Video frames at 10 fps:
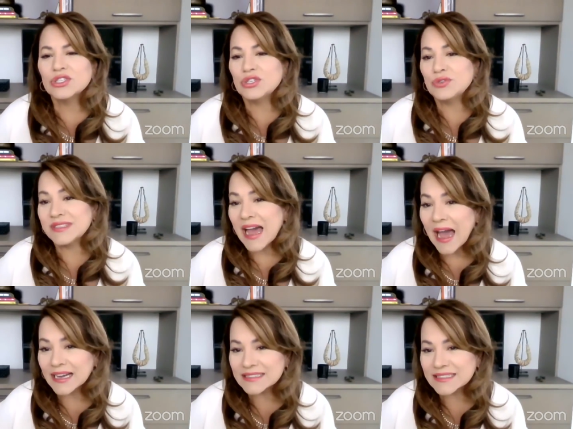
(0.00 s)
to
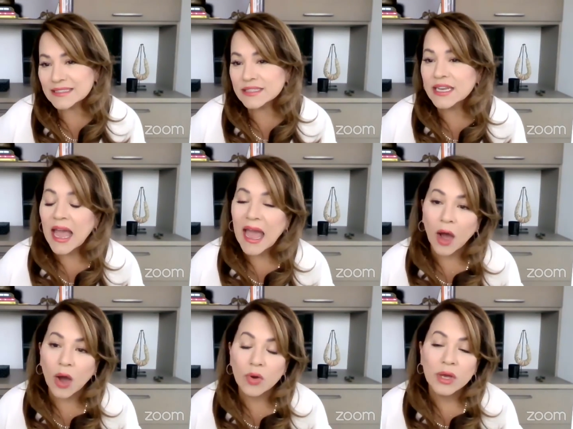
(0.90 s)
taxes, and
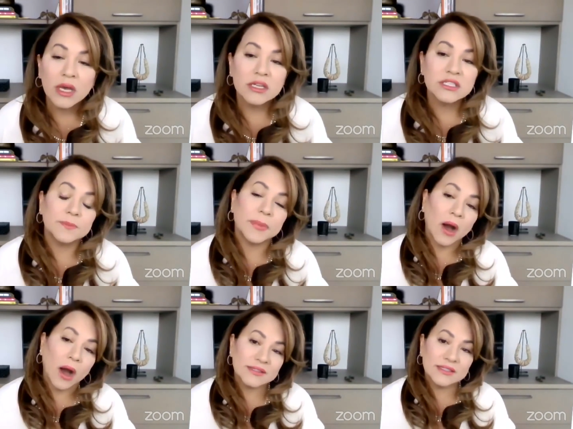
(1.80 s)
how to
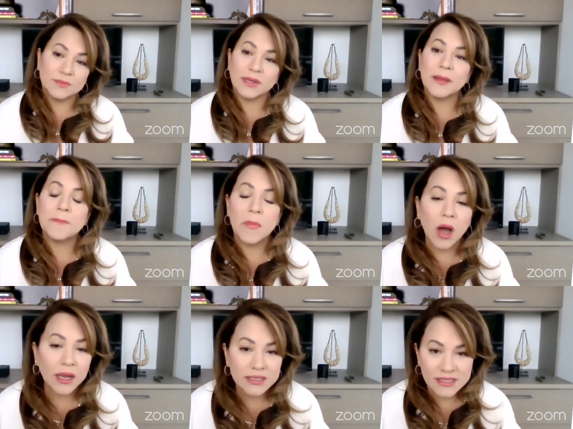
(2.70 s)
possibly
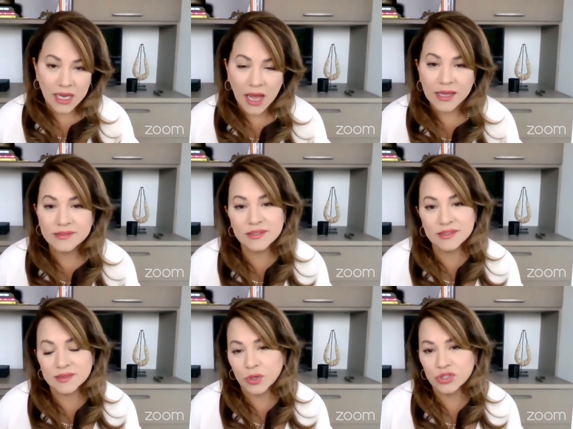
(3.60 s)
monetize
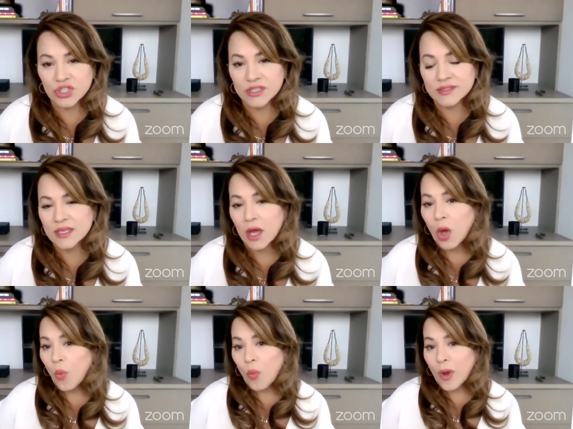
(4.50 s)
this purchase
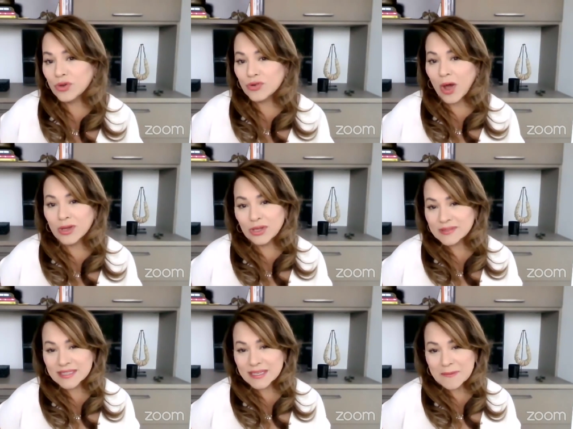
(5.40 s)
when you're not
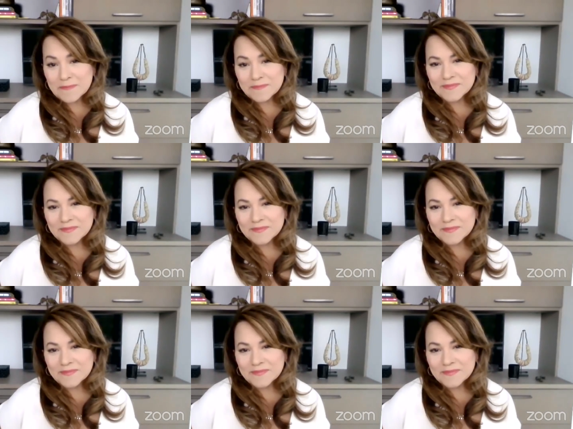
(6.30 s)
using it.